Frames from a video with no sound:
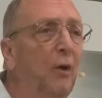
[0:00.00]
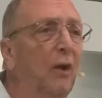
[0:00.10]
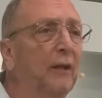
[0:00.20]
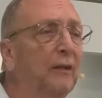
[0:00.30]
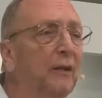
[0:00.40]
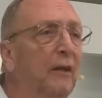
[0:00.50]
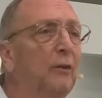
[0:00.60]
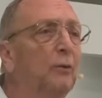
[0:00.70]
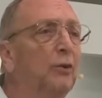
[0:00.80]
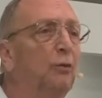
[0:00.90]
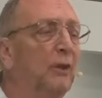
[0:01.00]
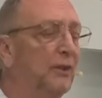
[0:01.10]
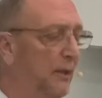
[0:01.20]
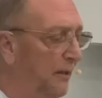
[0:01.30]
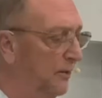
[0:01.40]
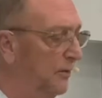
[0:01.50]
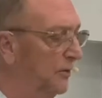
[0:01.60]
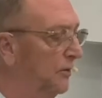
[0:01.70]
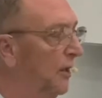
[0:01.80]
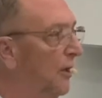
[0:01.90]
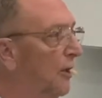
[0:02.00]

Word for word: All I can tell you is three sentences.